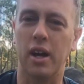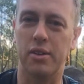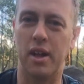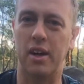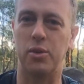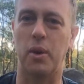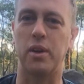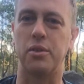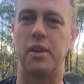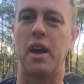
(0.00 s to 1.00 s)
start to
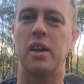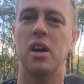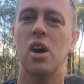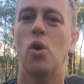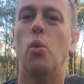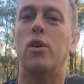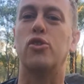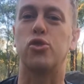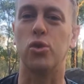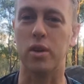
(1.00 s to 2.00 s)
understand what
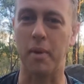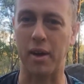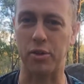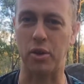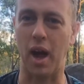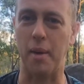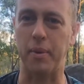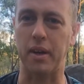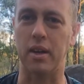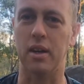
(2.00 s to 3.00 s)
truly makes you
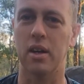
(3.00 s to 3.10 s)
happy.